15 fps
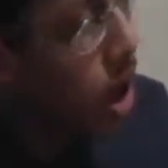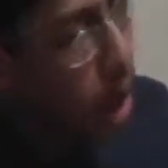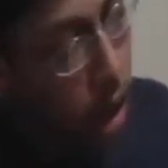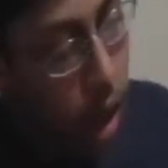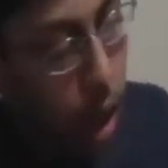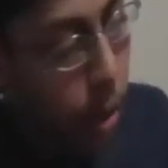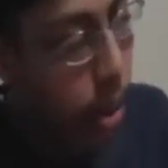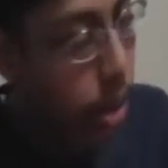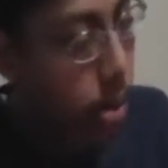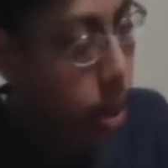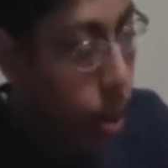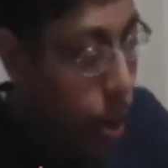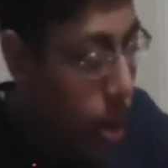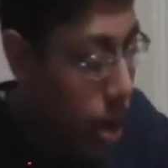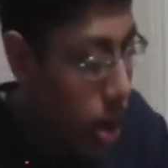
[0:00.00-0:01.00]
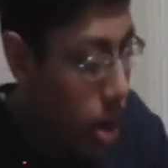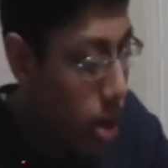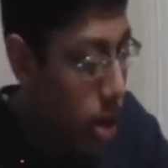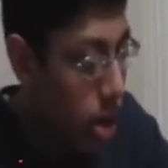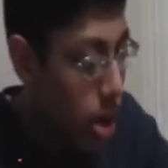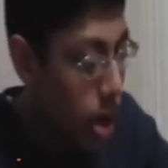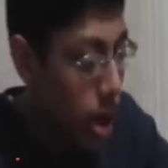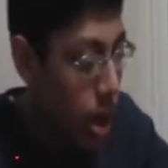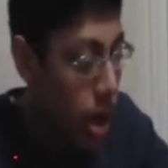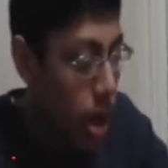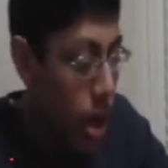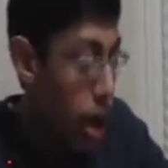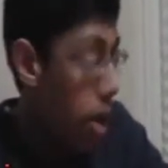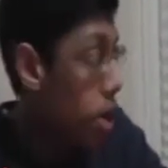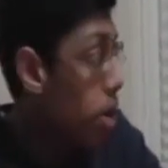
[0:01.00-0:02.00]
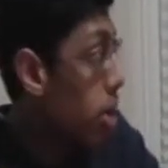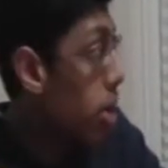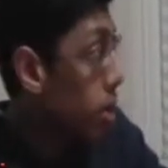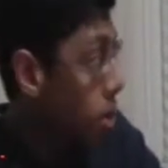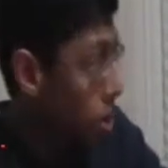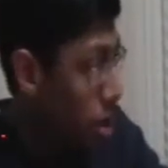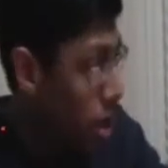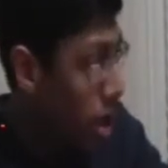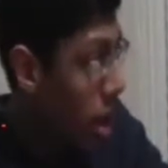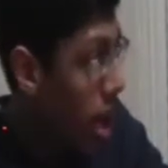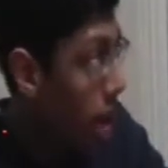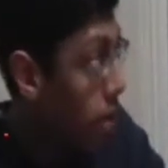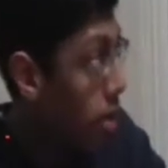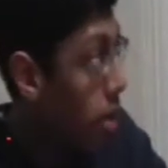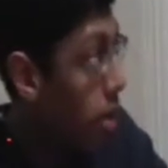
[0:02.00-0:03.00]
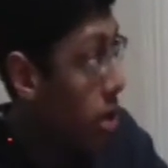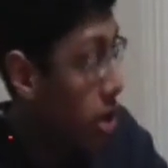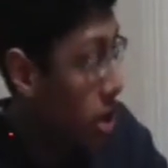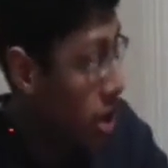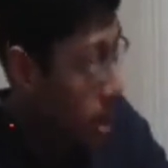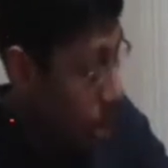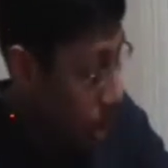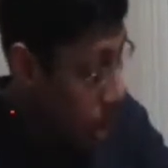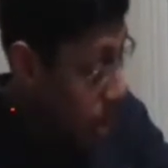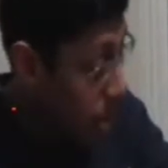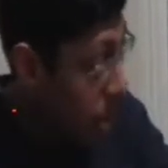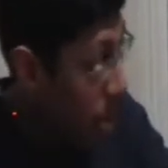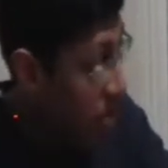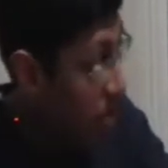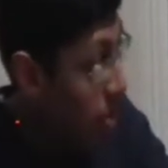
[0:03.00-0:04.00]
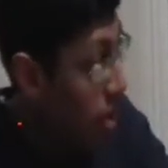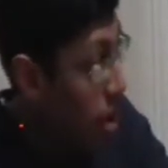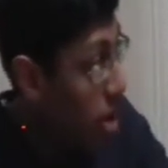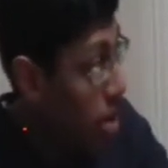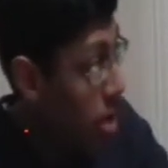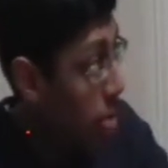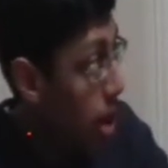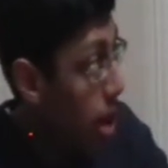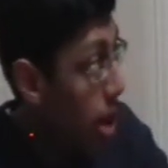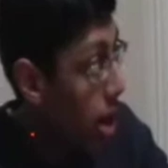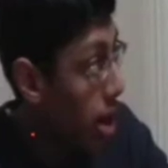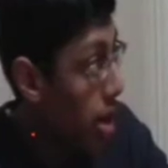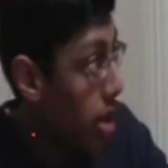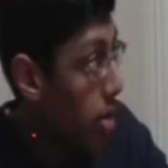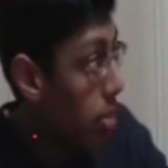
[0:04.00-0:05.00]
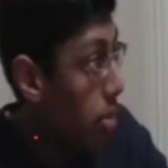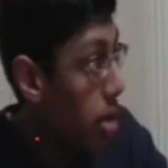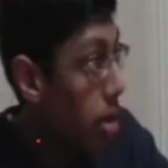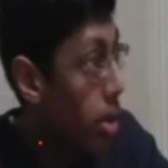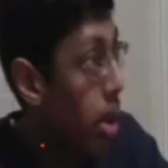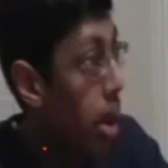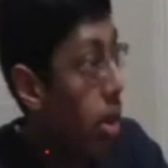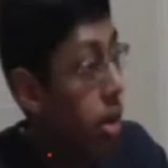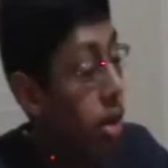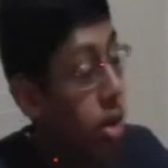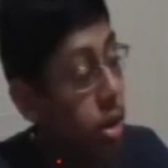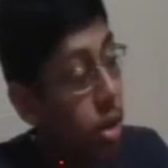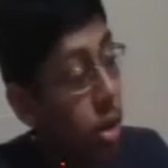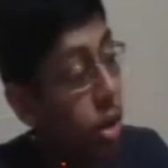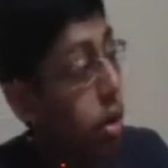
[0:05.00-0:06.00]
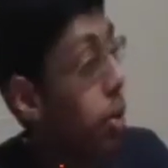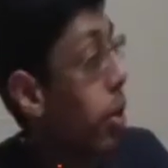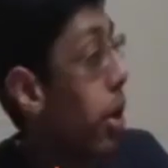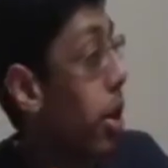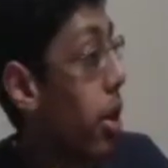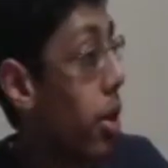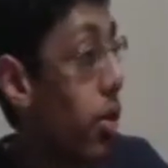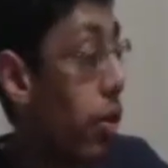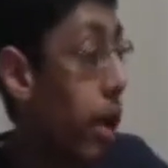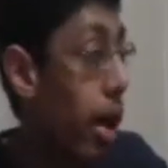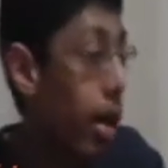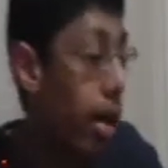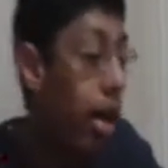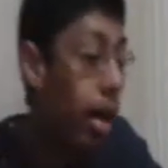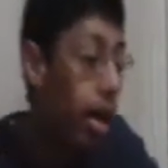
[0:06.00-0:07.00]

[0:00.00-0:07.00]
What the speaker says: Now when throwing this, you should have a good amount of pressure behind it. That's the only way it'll fly.